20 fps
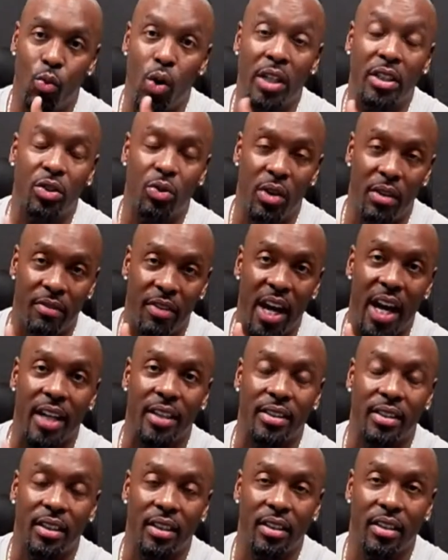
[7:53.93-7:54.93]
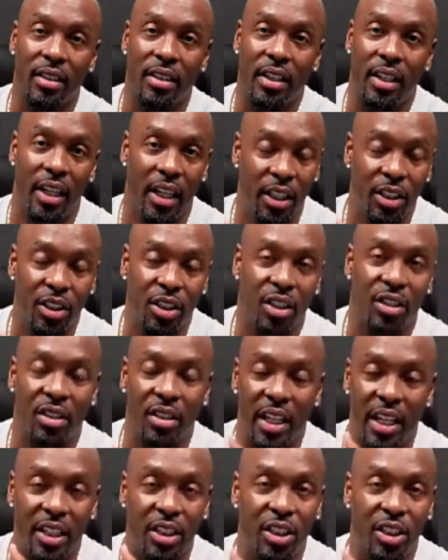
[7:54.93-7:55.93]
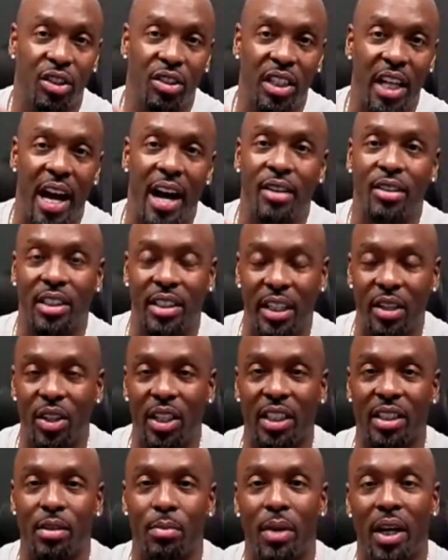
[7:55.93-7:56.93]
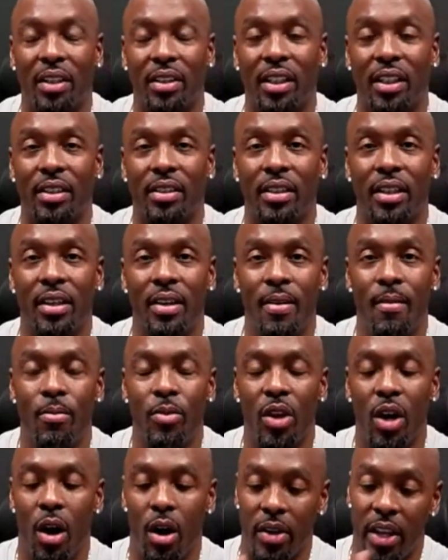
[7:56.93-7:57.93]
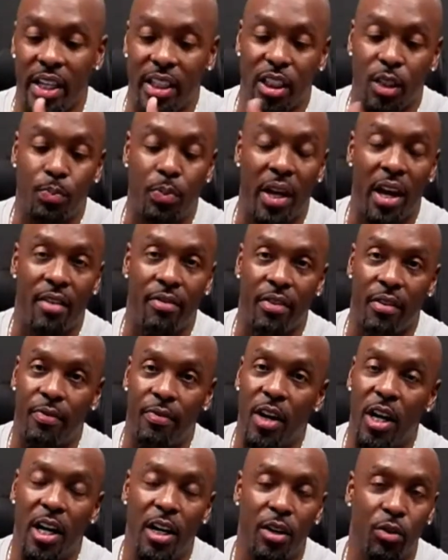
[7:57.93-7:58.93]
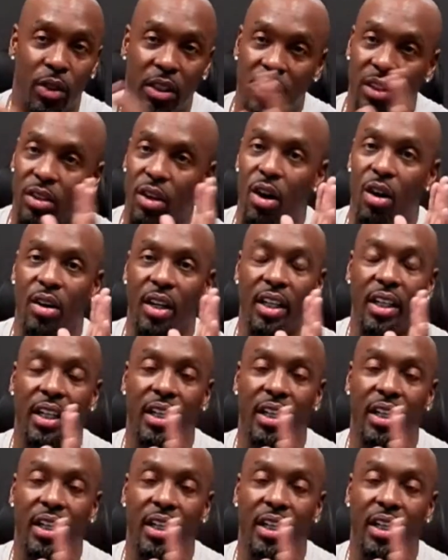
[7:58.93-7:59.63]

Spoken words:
what to invest. Is your child serious about this? Are they just playing for fun, which is all